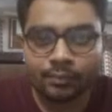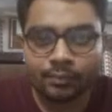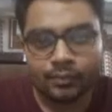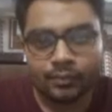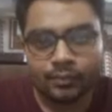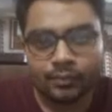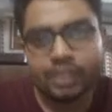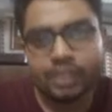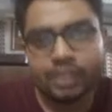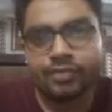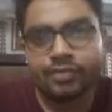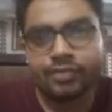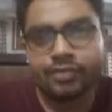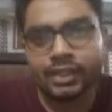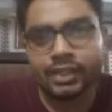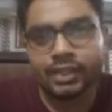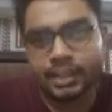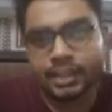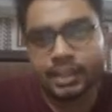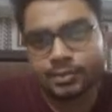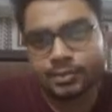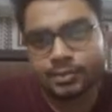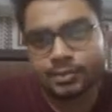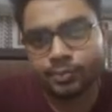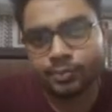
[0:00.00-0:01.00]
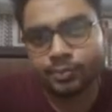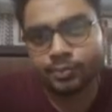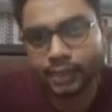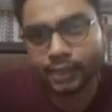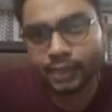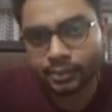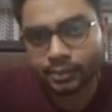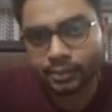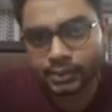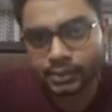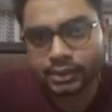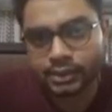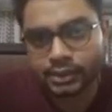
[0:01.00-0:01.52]
different types of planar
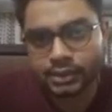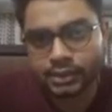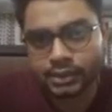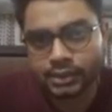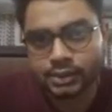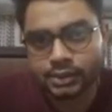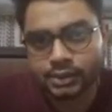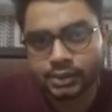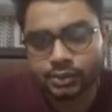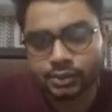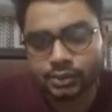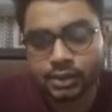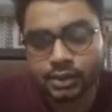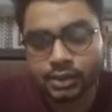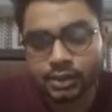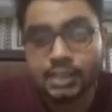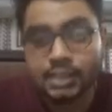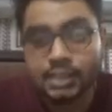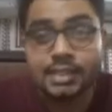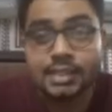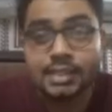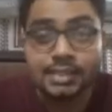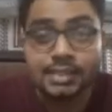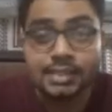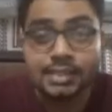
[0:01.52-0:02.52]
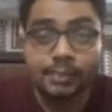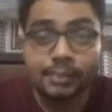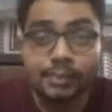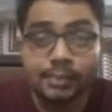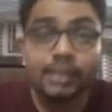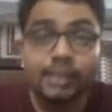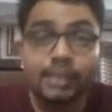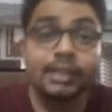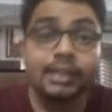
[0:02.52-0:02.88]
machine is used. Similarly,